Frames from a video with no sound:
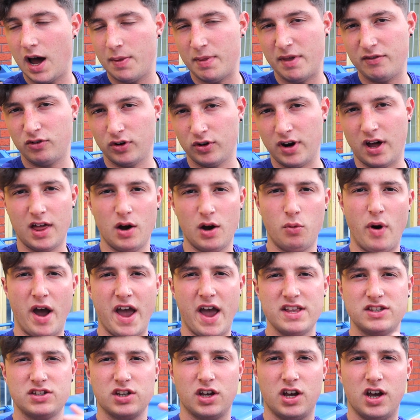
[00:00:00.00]
They've gone out their
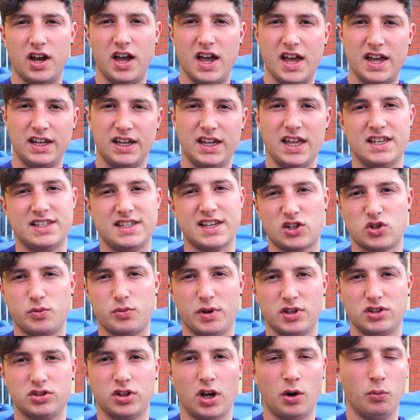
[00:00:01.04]
way to get these extra
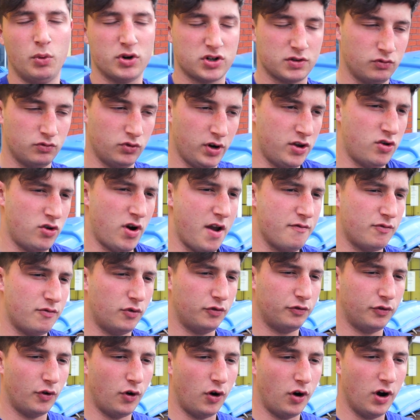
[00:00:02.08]
bits done, which I'm really
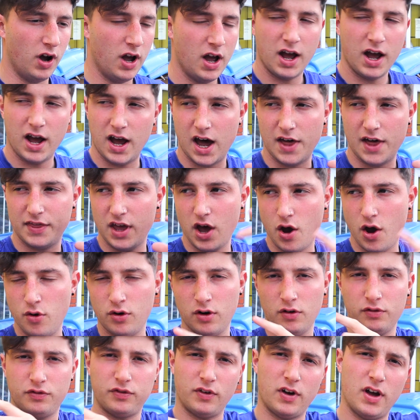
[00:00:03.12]
grateful for. The
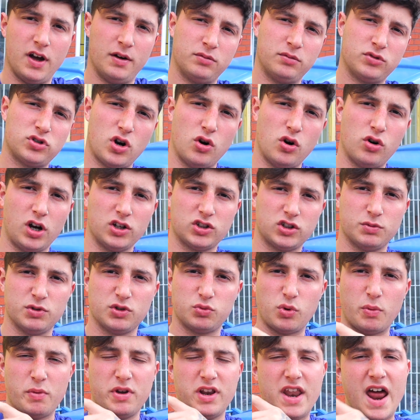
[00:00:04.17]
owner of Control
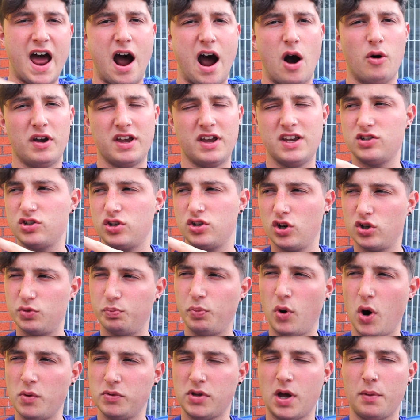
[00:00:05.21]
Customs with me now, he's
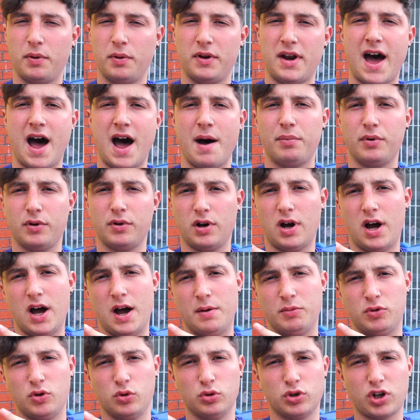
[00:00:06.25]
just popped up an app
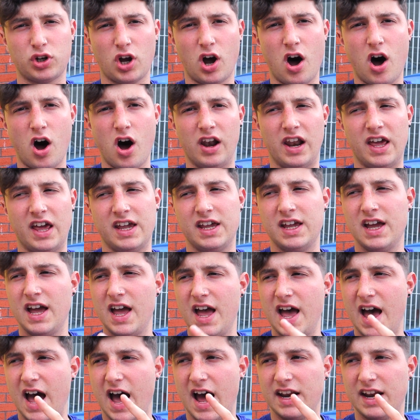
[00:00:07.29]
called Carly,
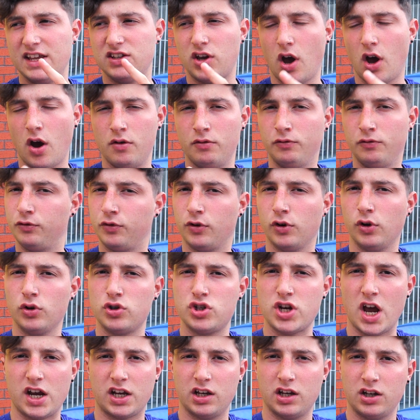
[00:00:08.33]
and he's going through
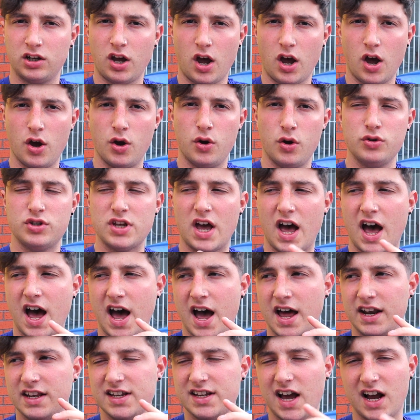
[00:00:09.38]
checking codes,
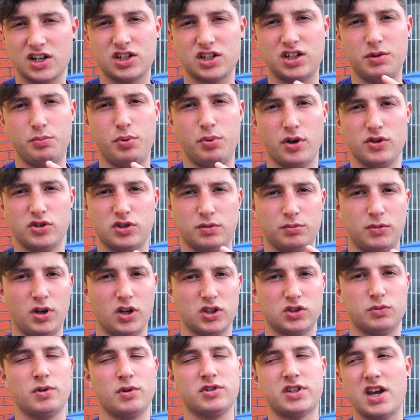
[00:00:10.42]
and he's actually putting some
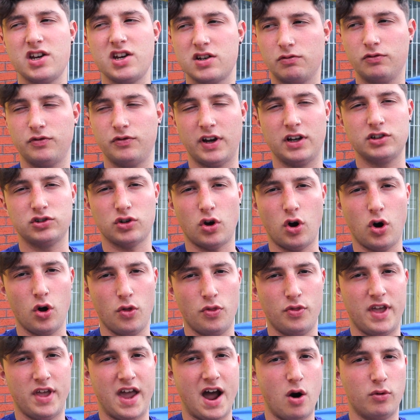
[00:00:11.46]
customization things
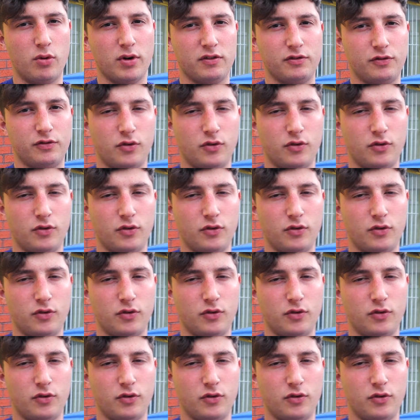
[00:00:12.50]
on the Audi